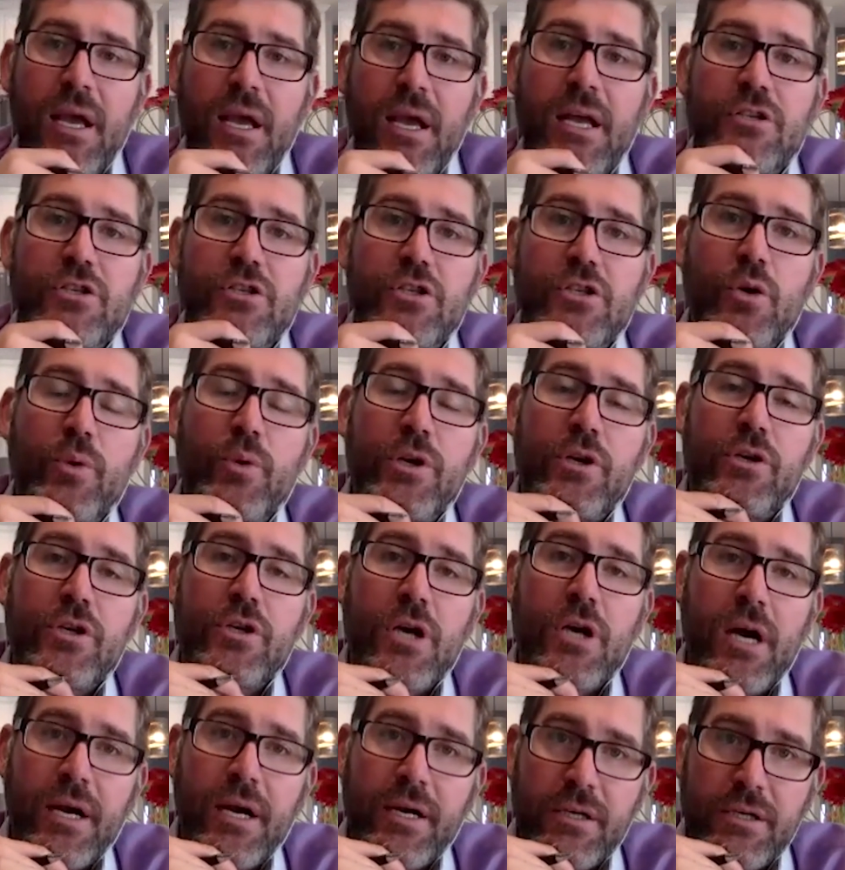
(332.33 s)
And so when you're
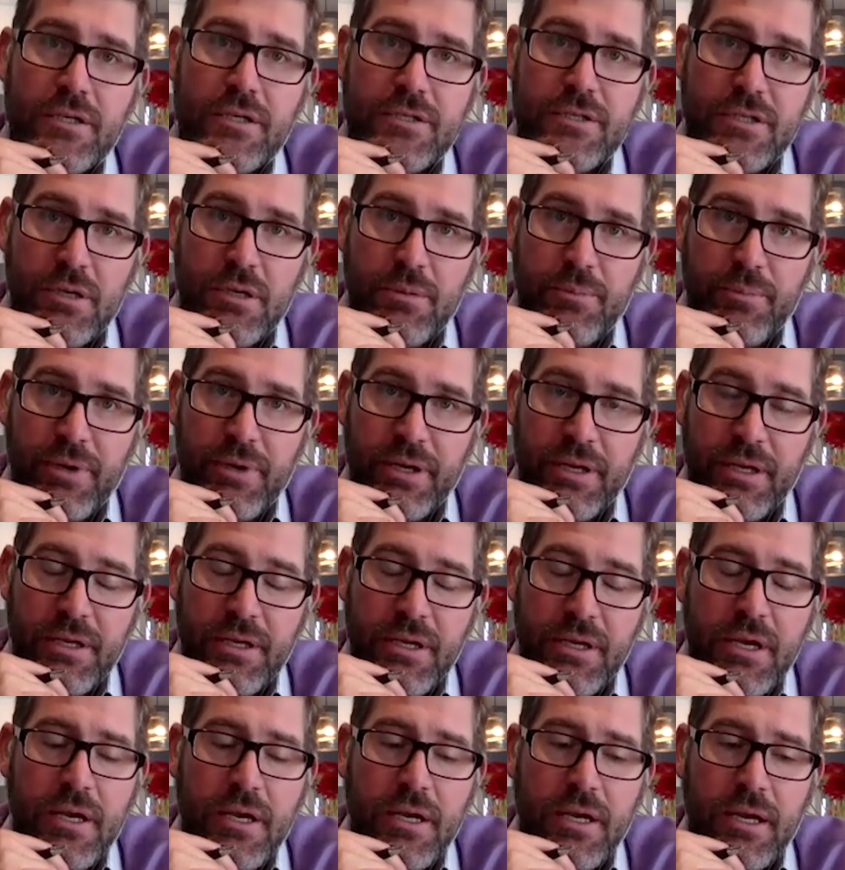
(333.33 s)
talking to
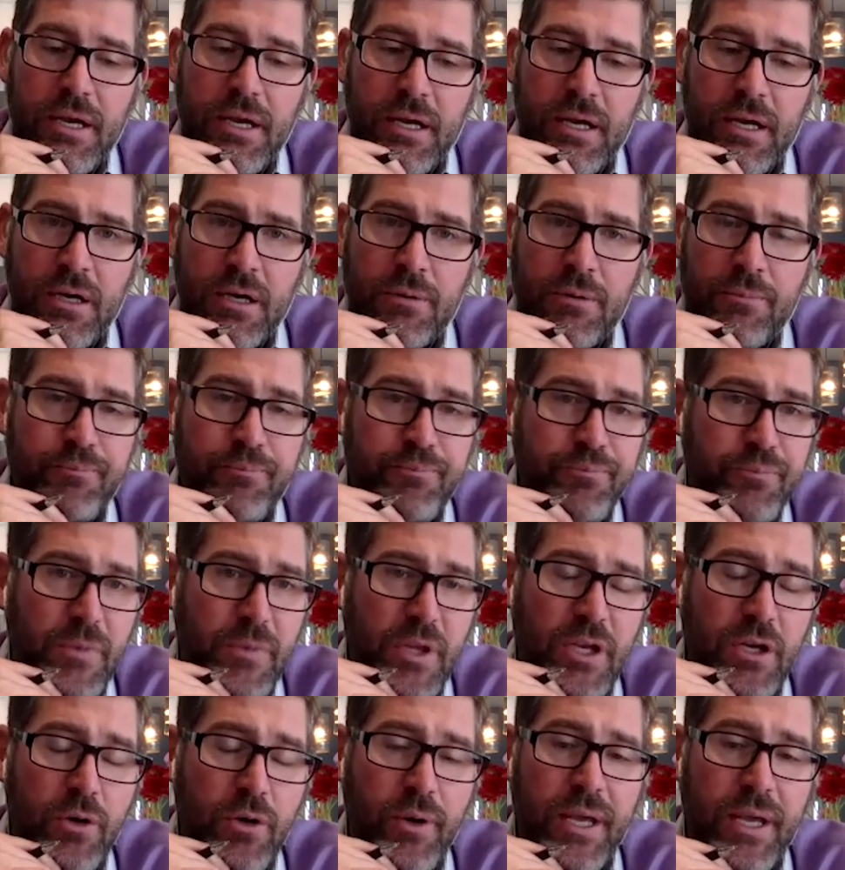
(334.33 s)
somebody, um,
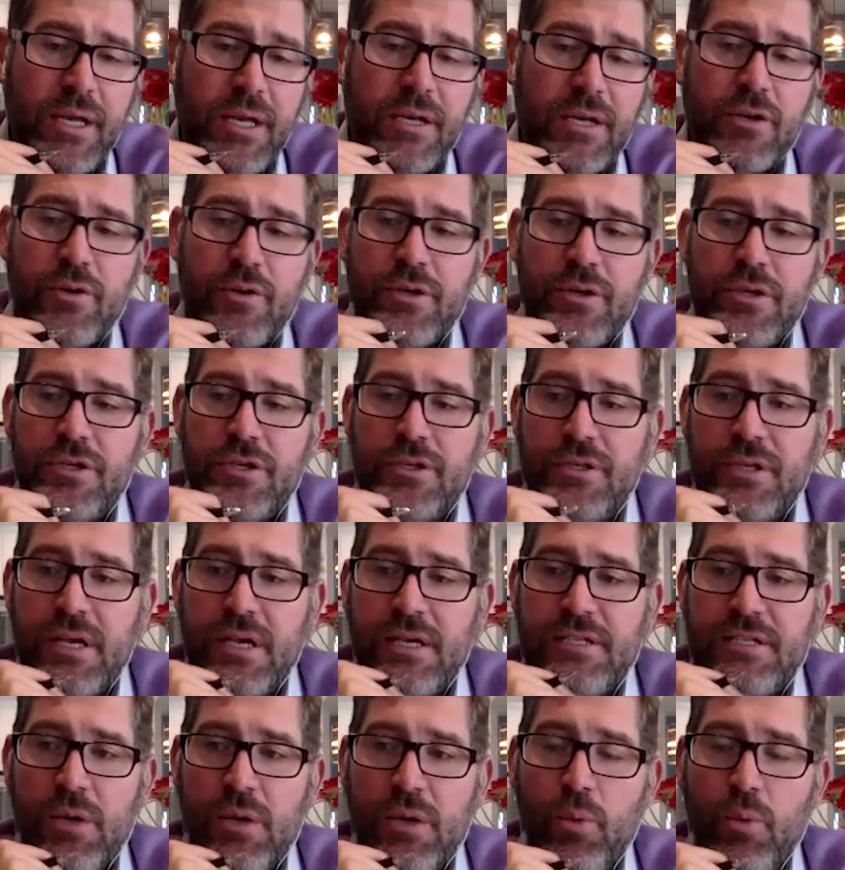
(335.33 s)
you know, and you, you,
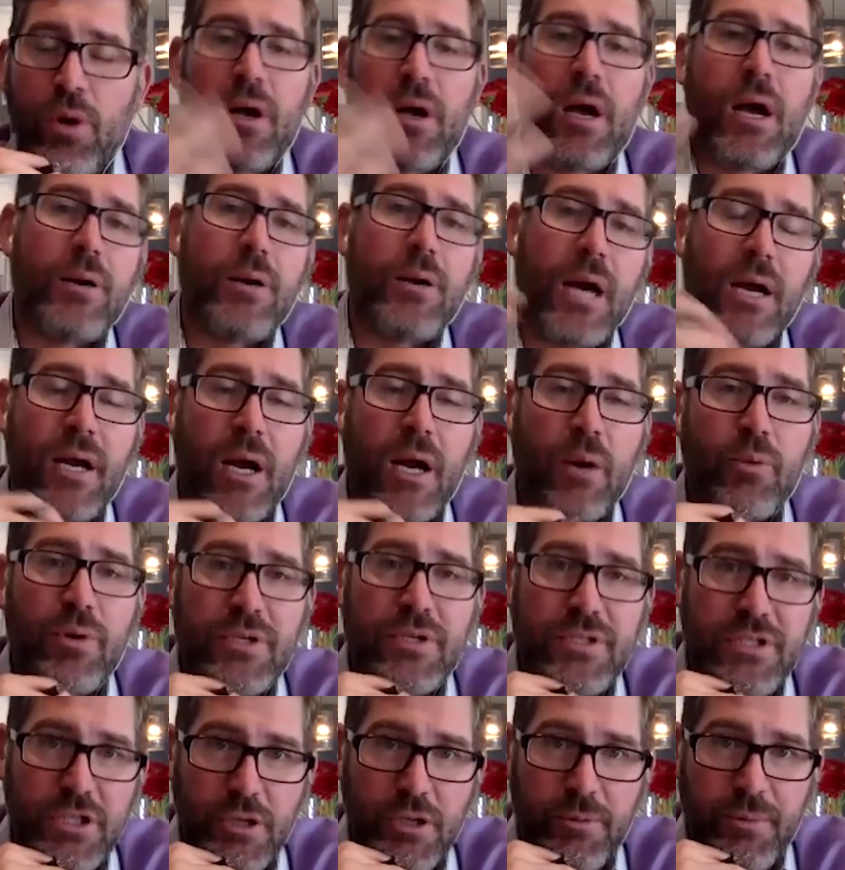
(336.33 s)
they say, well, I, I want
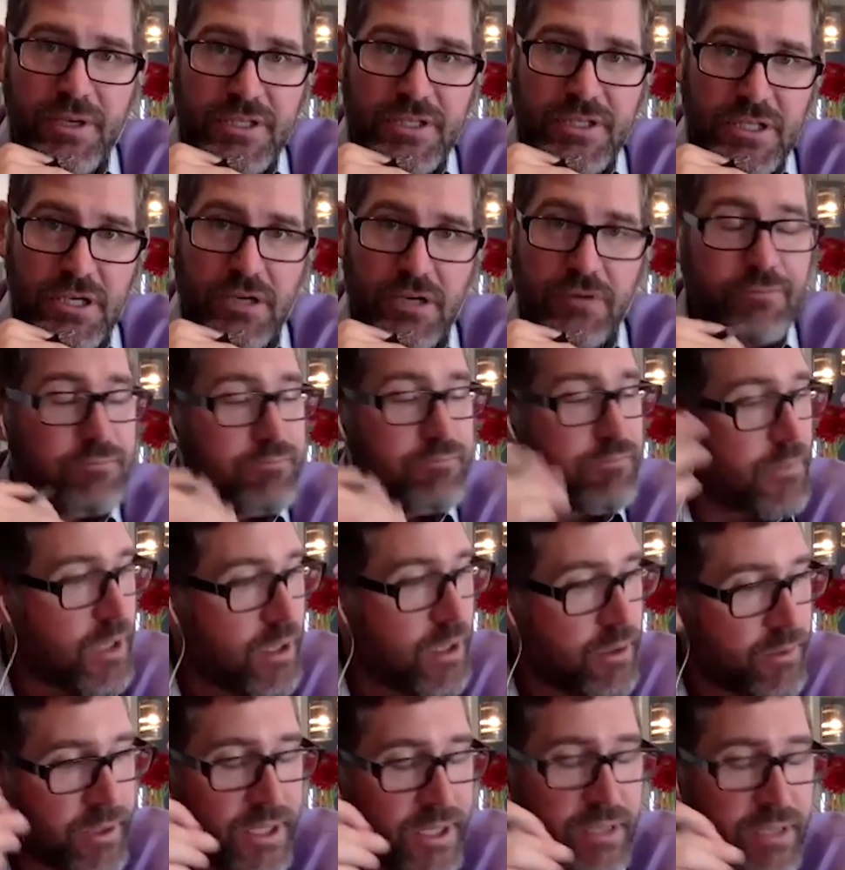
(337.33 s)
to sell it myself
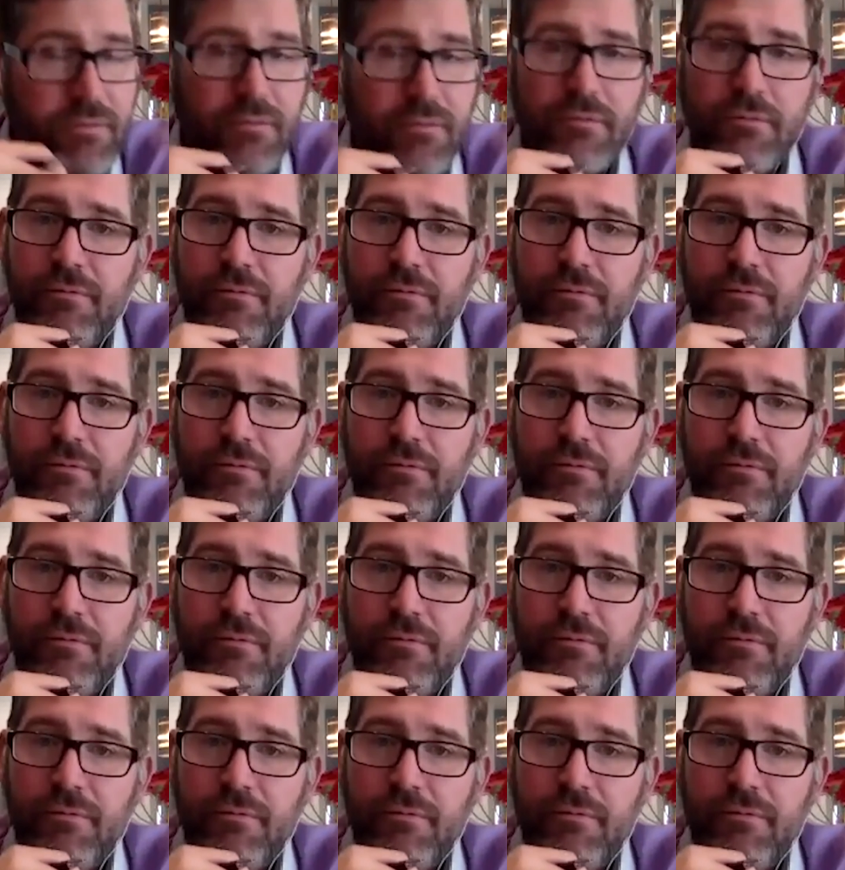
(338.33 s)
all right.